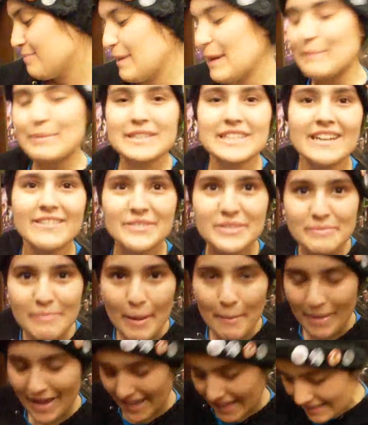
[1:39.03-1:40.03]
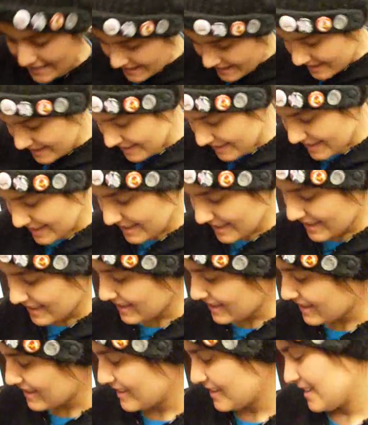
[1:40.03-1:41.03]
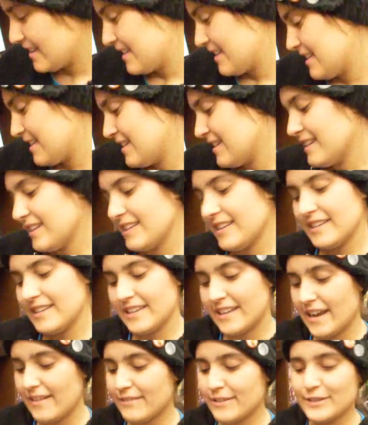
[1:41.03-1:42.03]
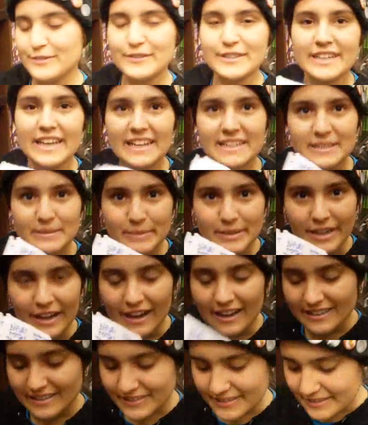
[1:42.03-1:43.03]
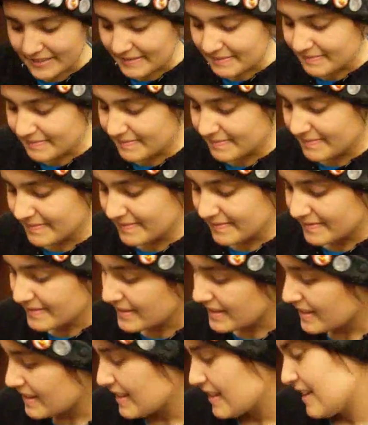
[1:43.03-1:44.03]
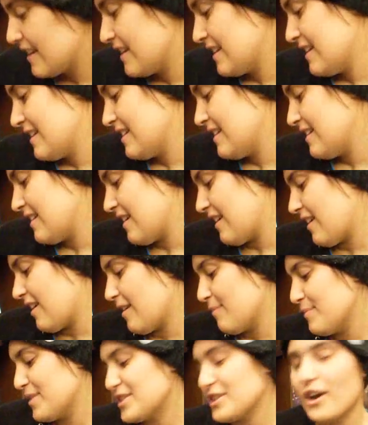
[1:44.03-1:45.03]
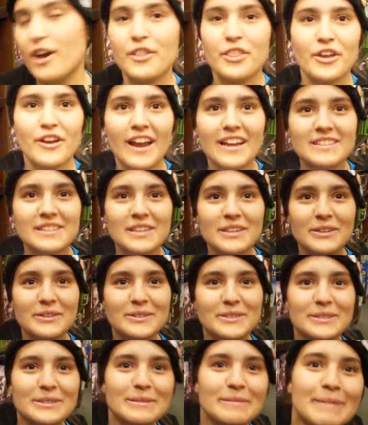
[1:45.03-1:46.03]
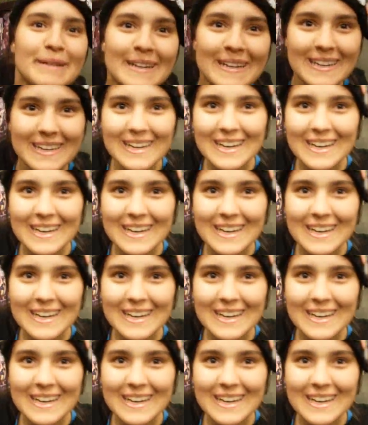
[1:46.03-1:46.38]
Paper Towns in My Pants, Never Forget to Be Awesome, um, This Author Has a YouTube,